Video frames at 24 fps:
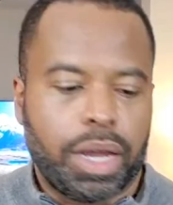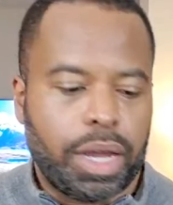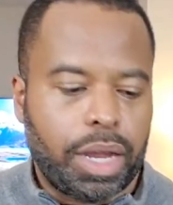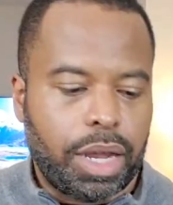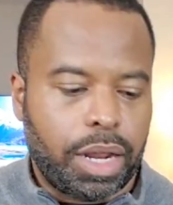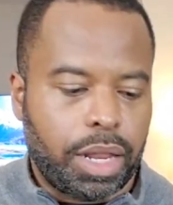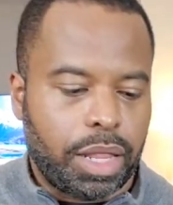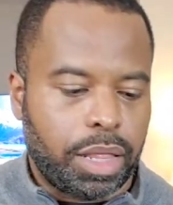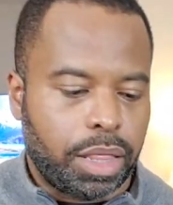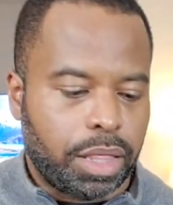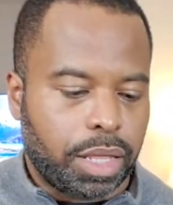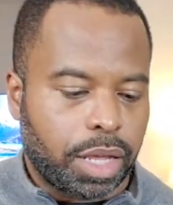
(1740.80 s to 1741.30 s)

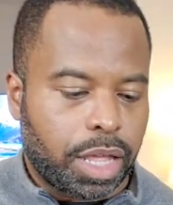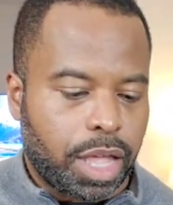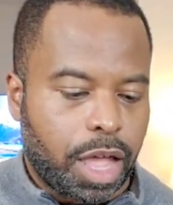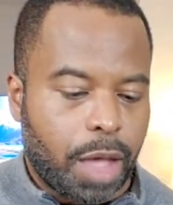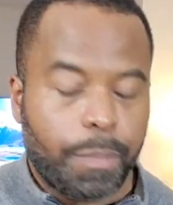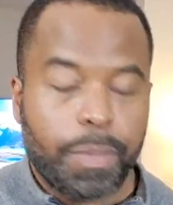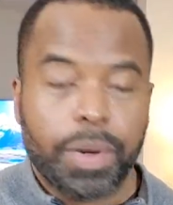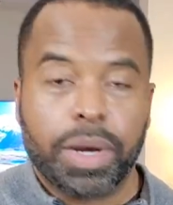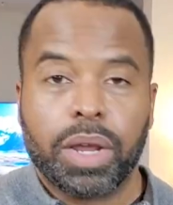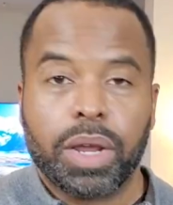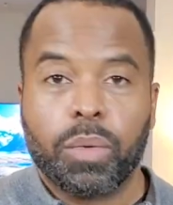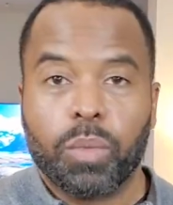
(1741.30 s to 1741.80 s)
in the
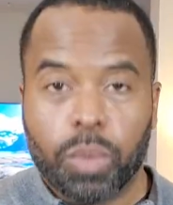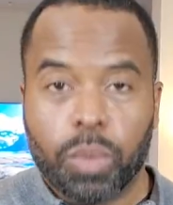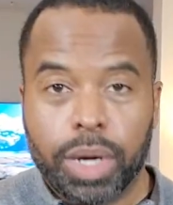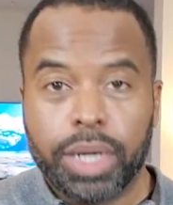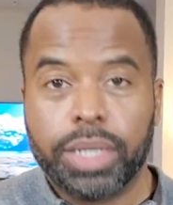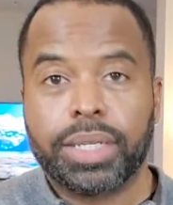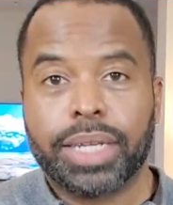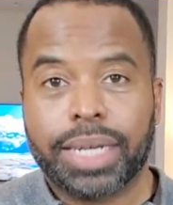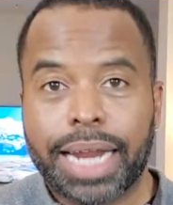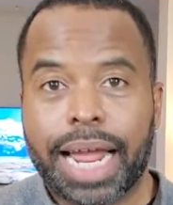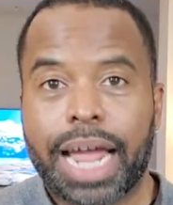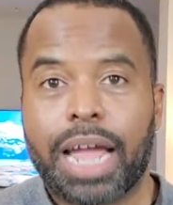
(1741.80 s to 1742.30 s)
company
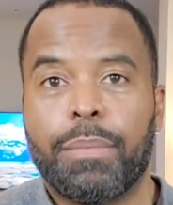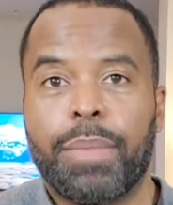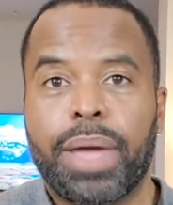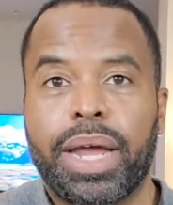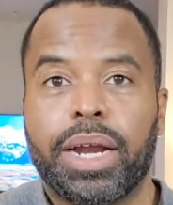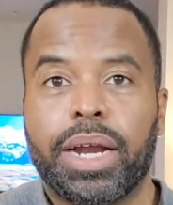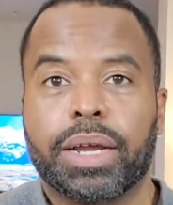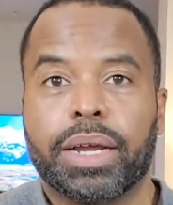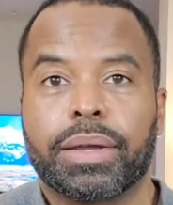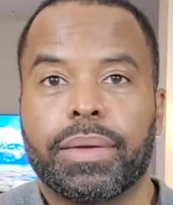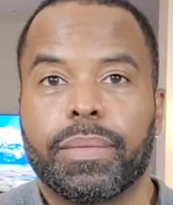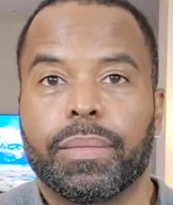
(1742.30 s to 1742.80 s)
was a
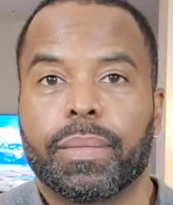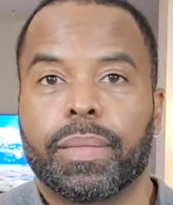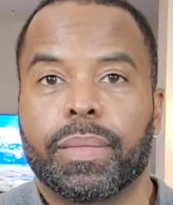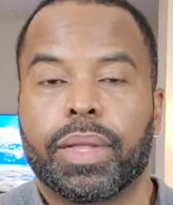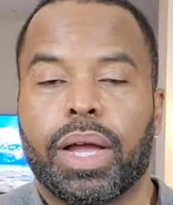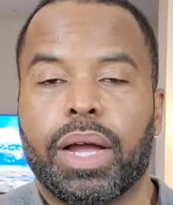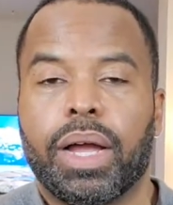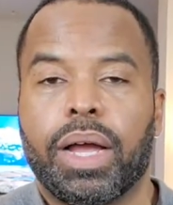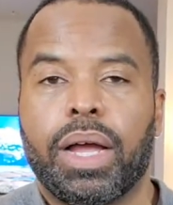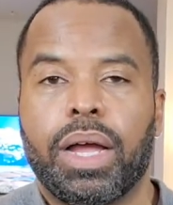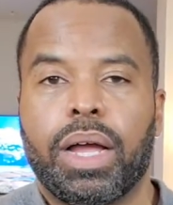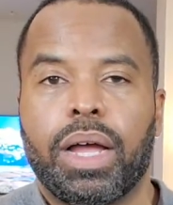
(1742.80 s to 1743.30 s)
diabetic
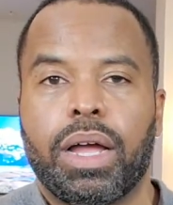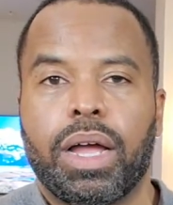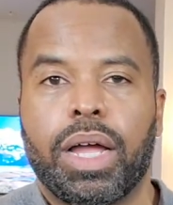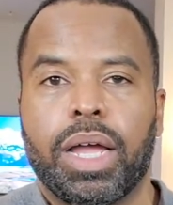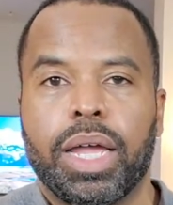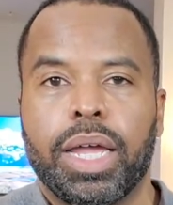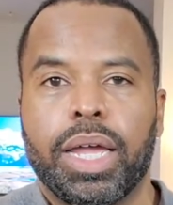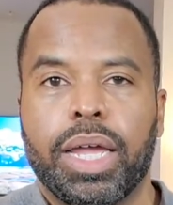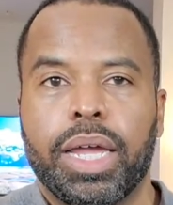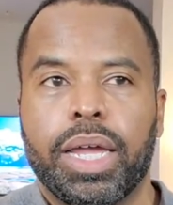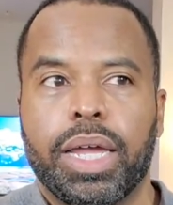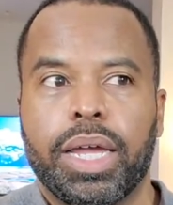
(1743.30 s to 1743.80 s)
uh,
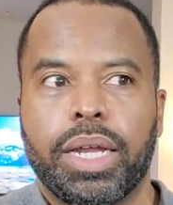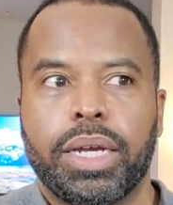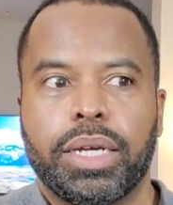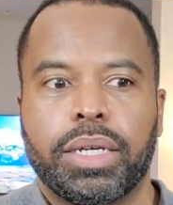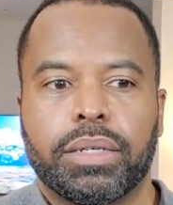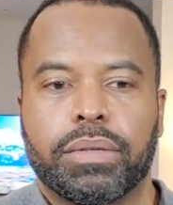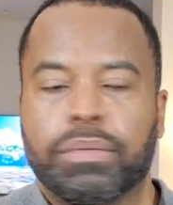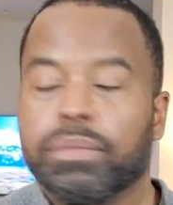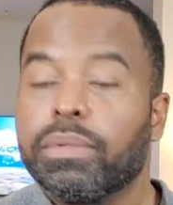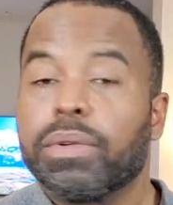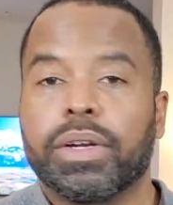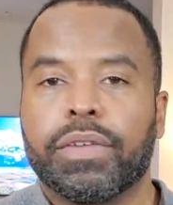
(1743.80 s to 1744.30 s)

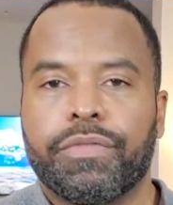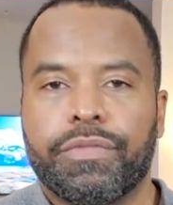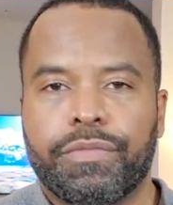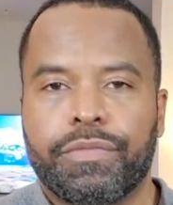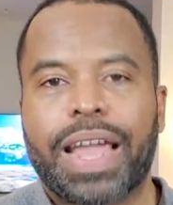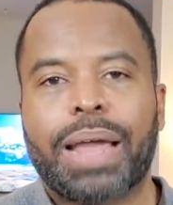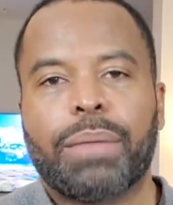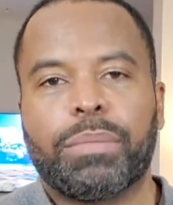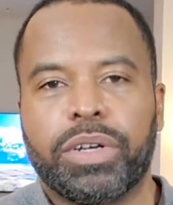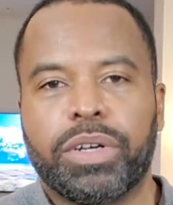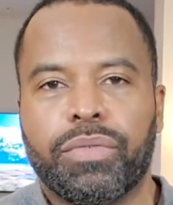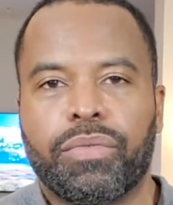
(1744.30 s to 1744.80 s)
and a
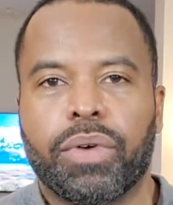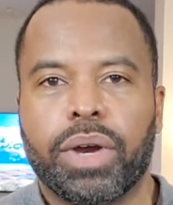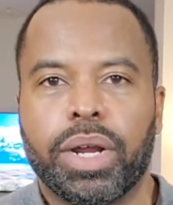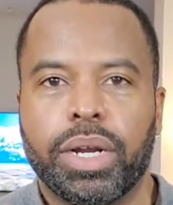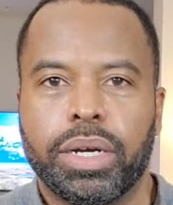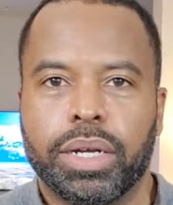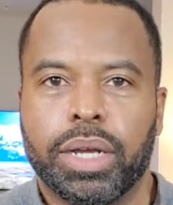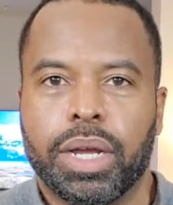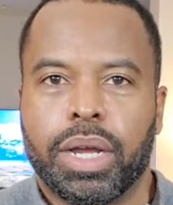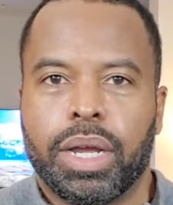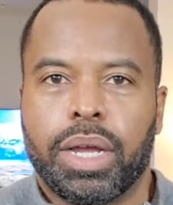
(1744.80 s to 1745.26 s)
family friend.